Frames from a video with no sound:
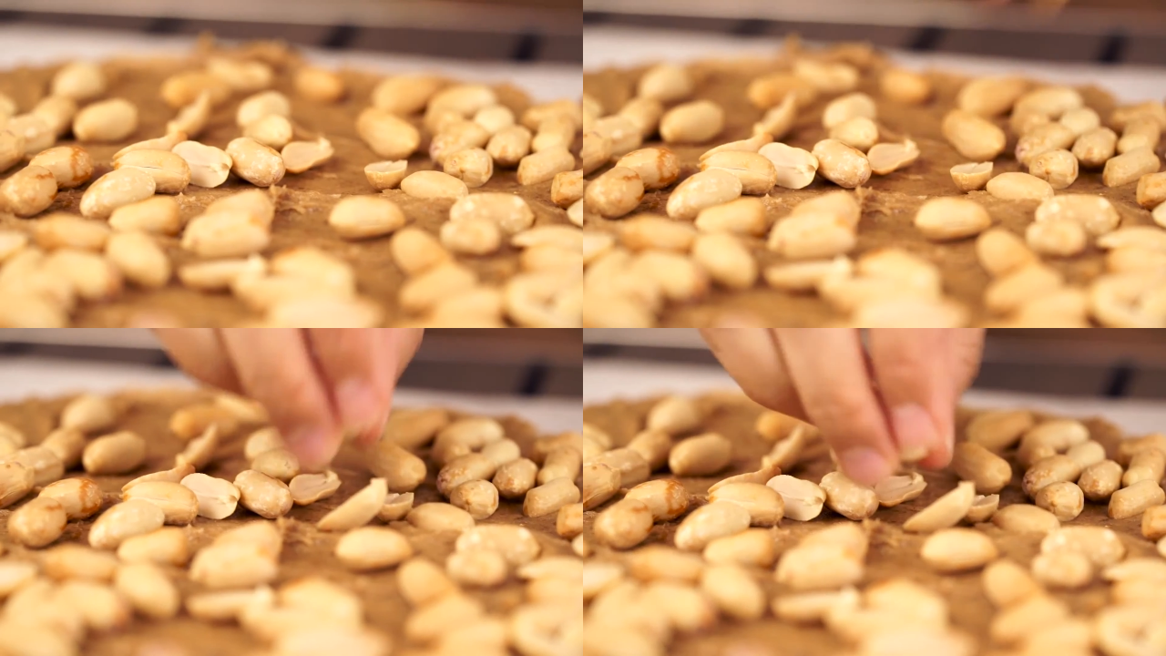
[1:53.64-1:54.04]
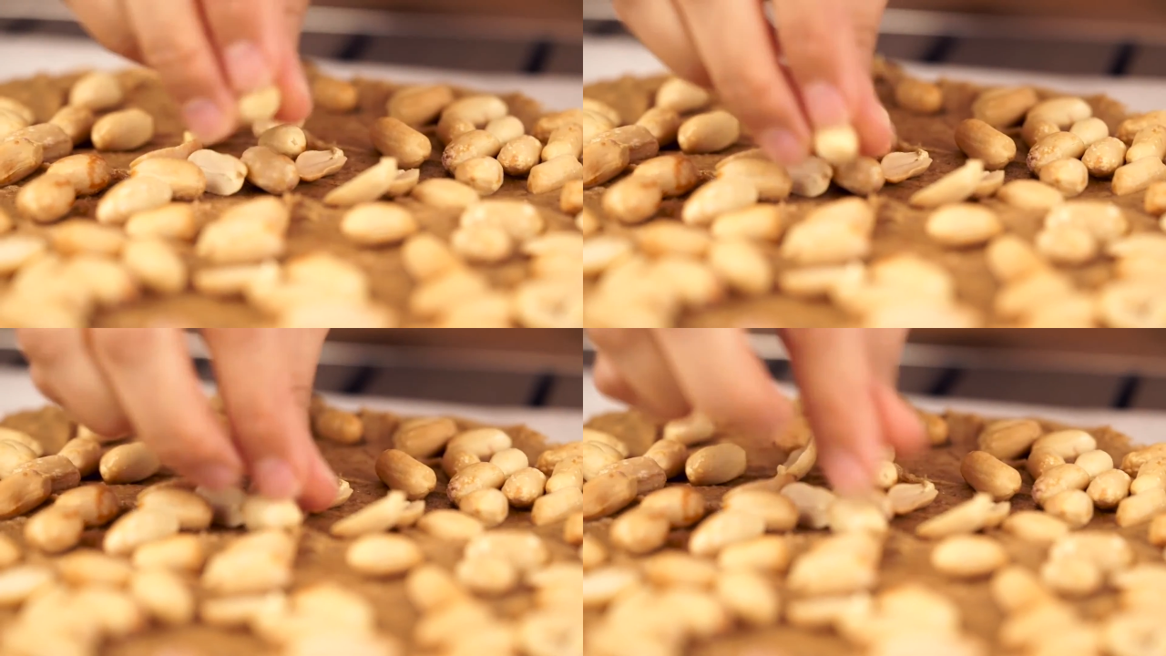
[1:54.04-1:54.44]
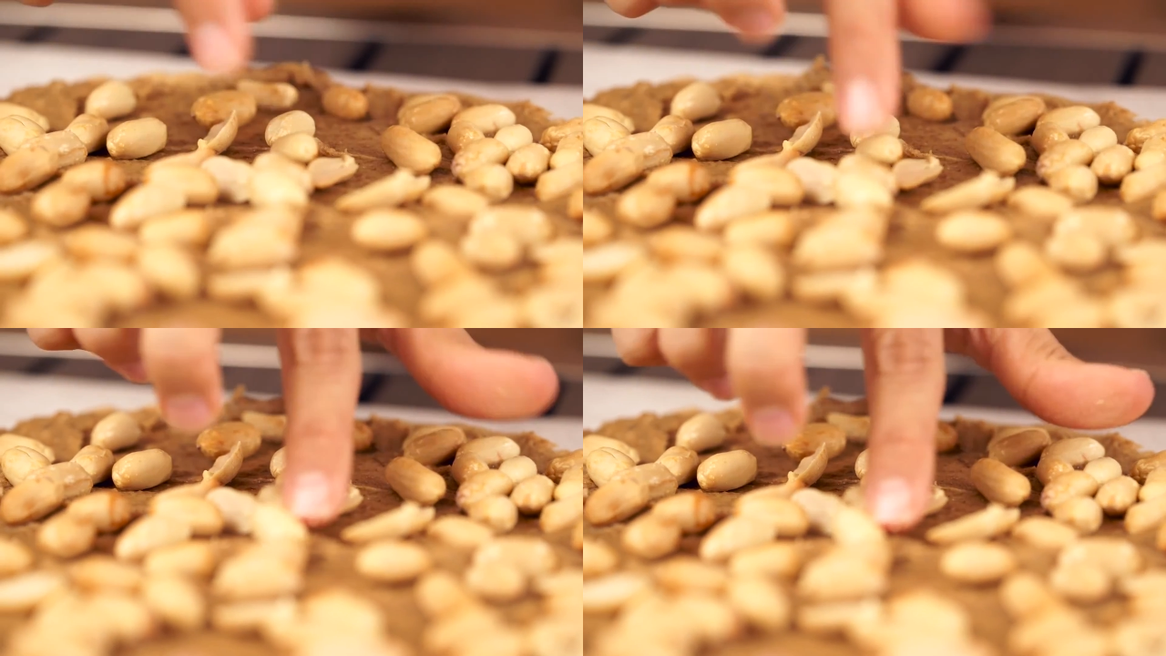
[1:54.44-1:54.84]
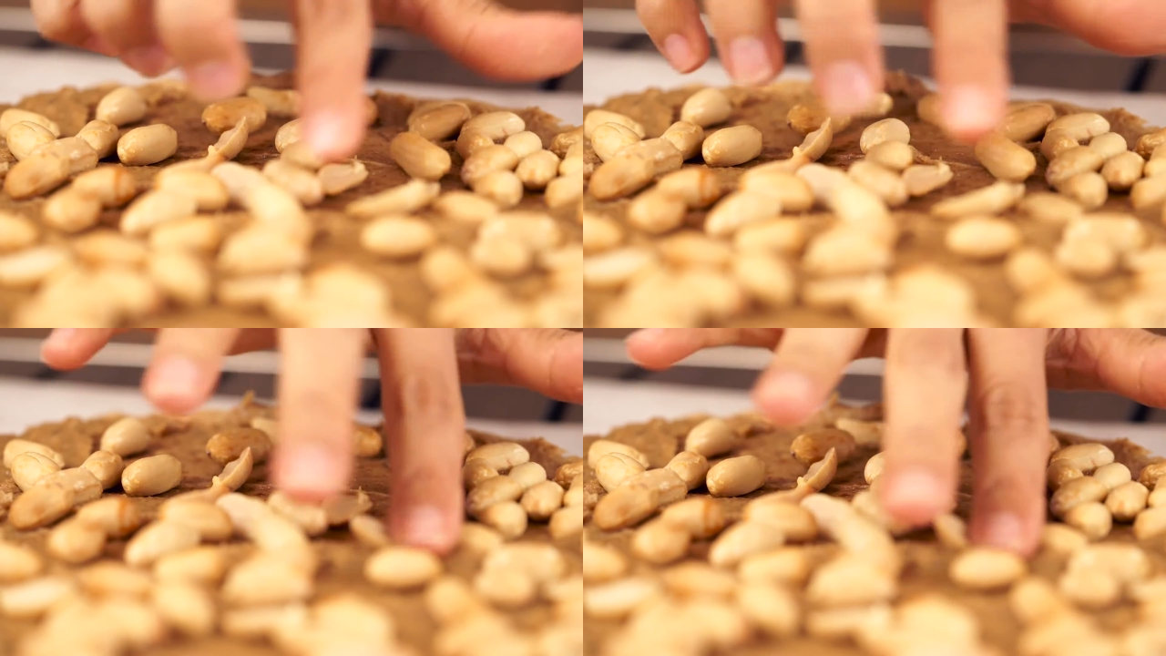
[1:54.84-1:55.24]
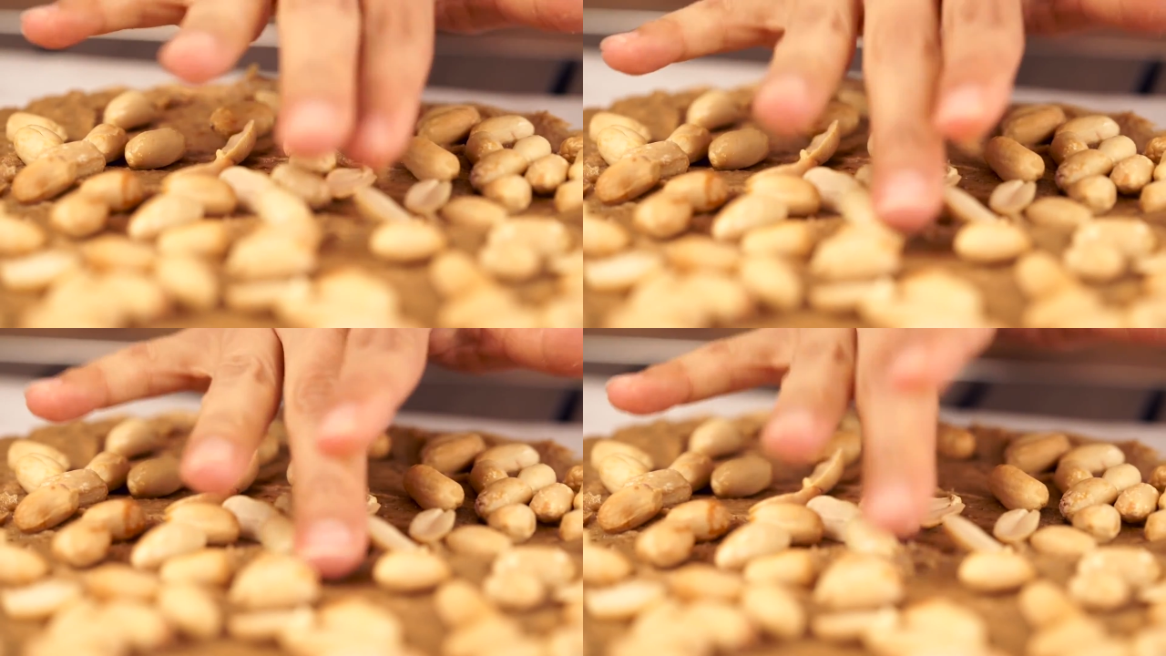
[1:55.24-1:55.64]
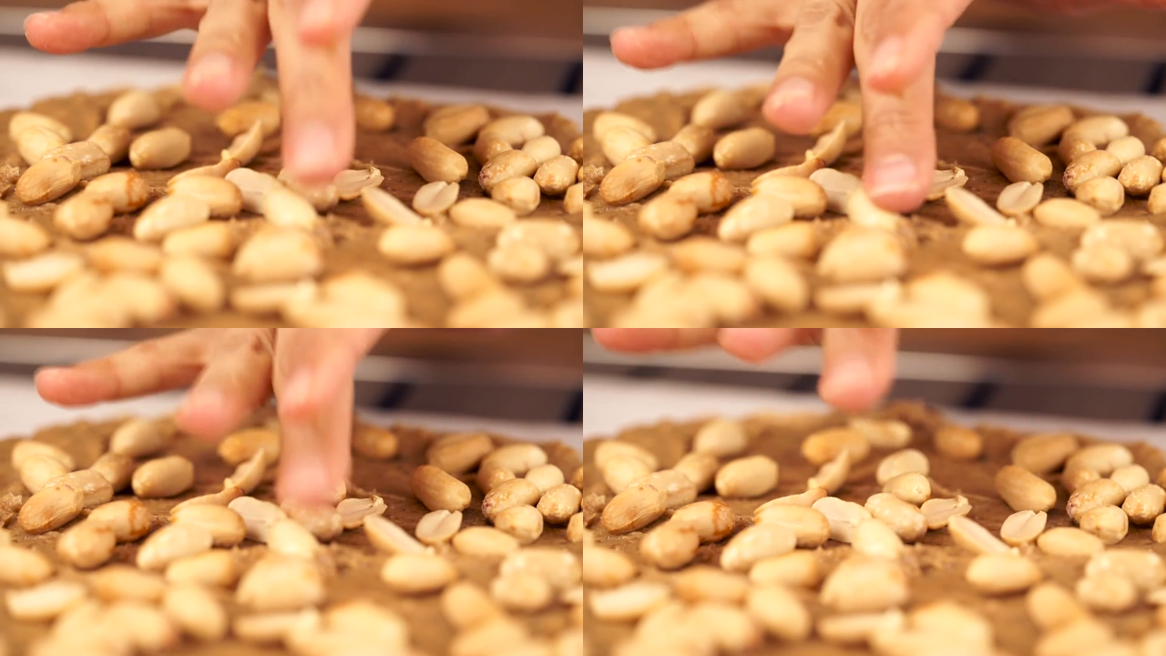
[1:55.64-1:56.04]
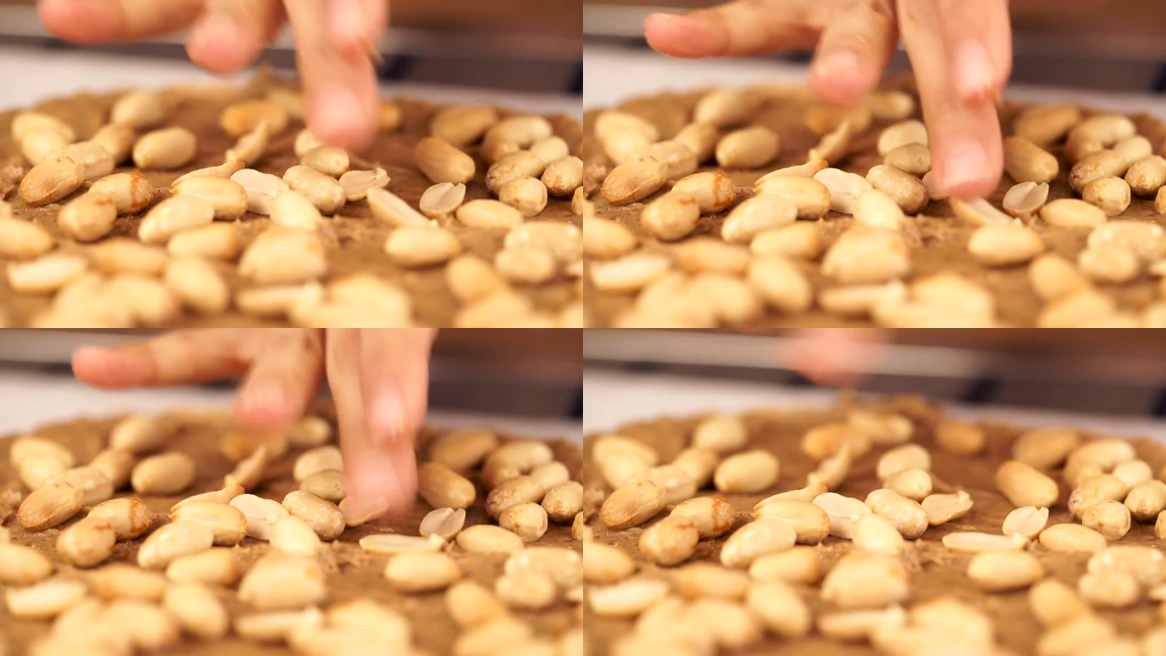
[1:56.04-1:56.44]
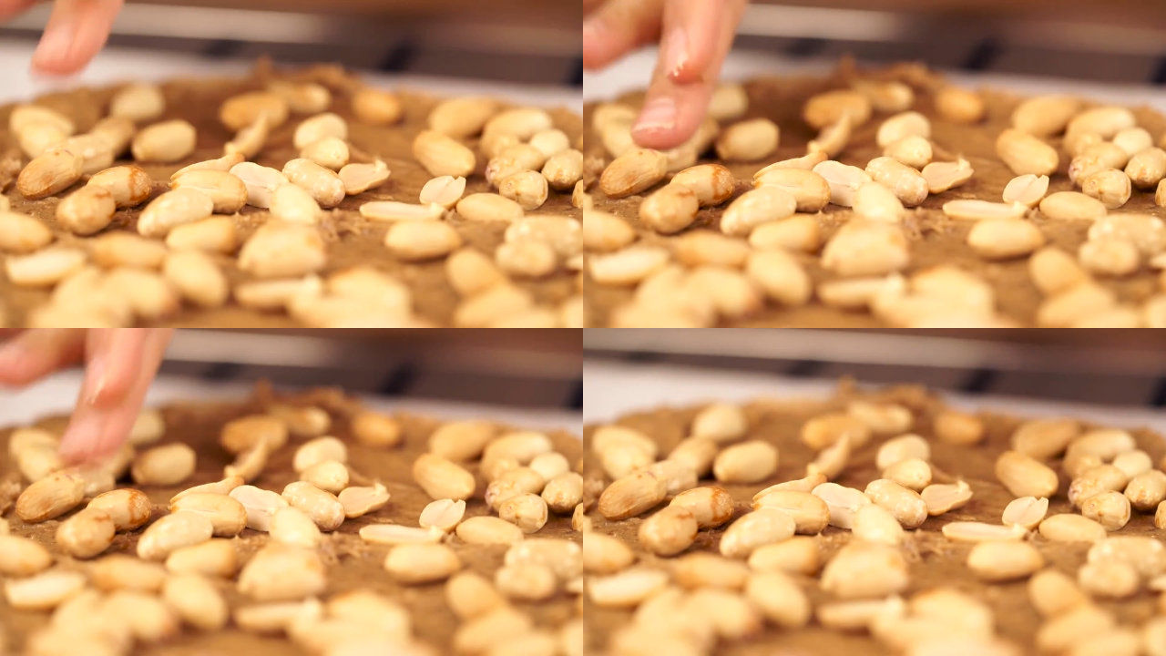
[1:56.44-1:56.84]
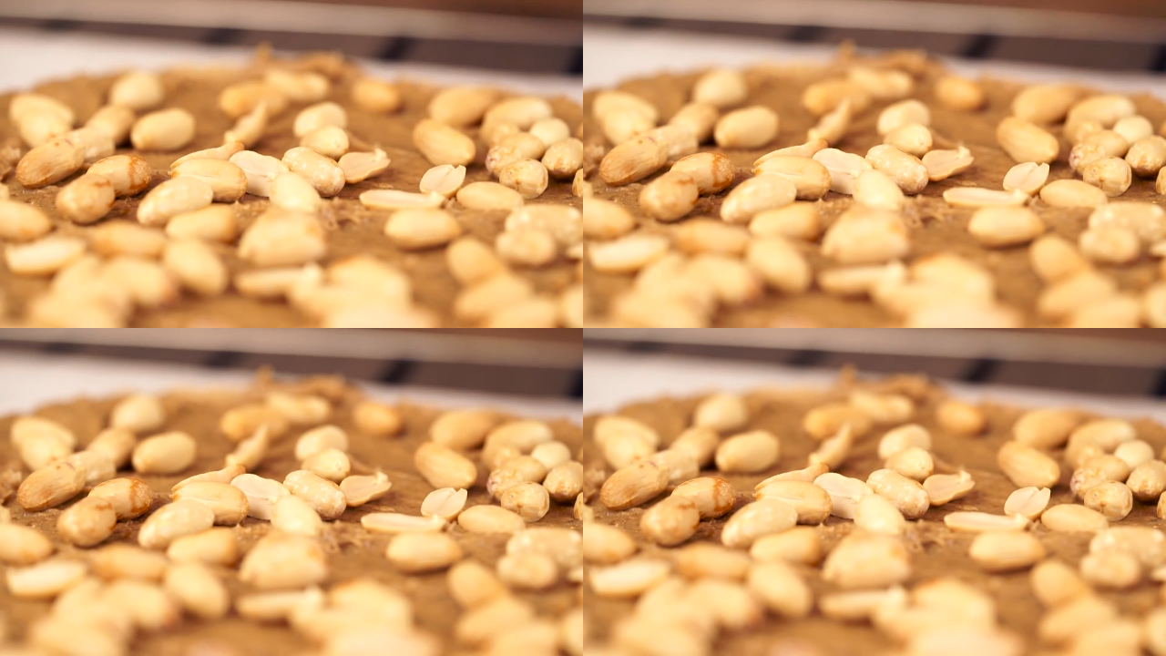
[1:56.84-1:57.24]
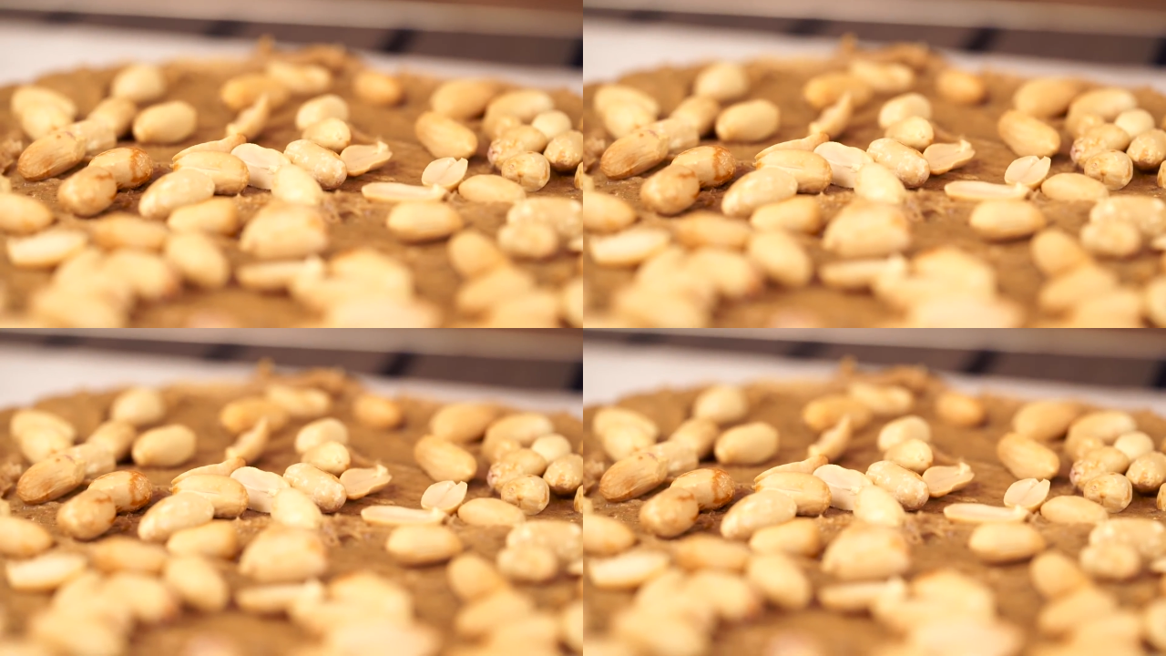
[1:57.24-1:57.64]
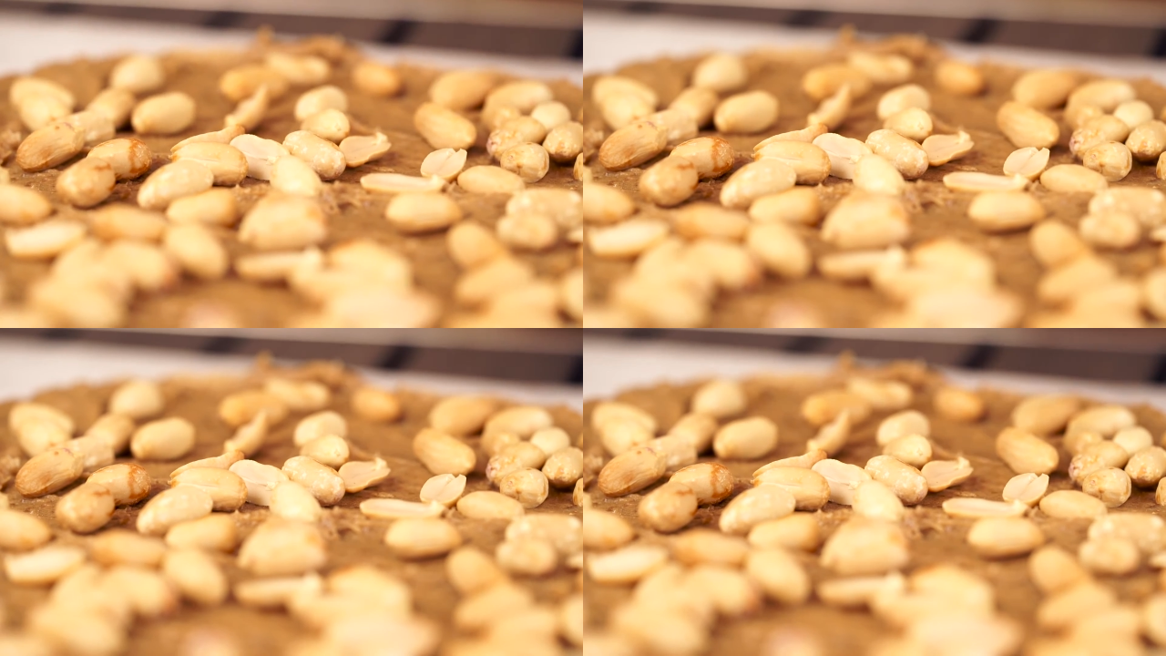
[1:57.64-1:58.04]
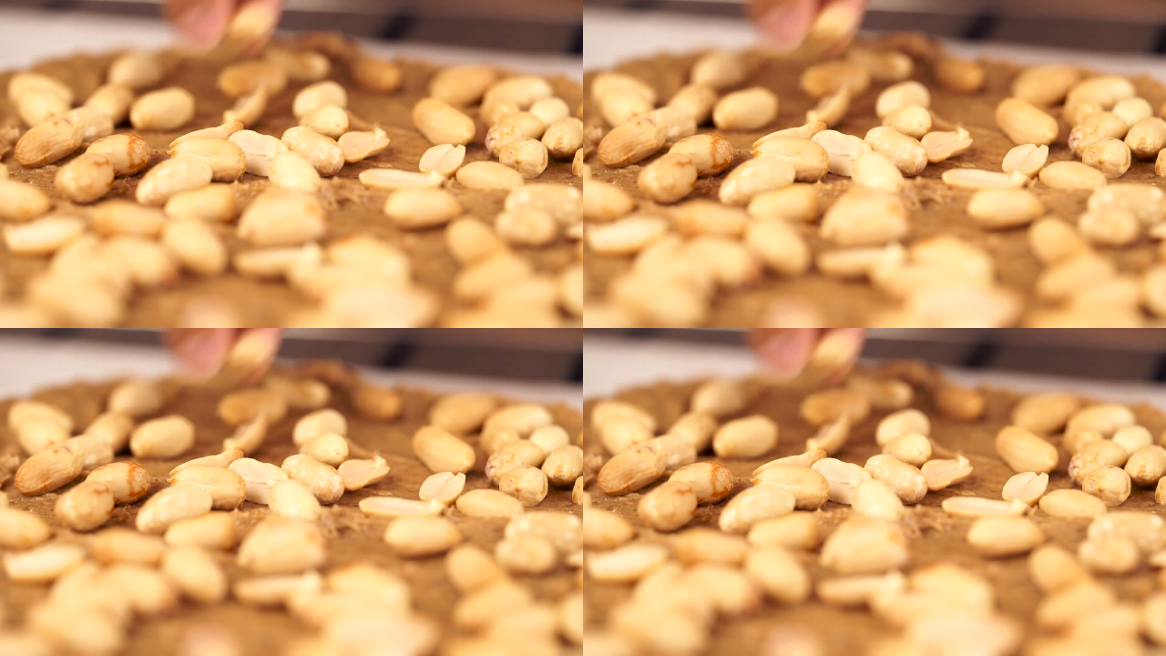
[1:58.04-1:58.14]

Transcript: No face is visible, so there are no lips to read.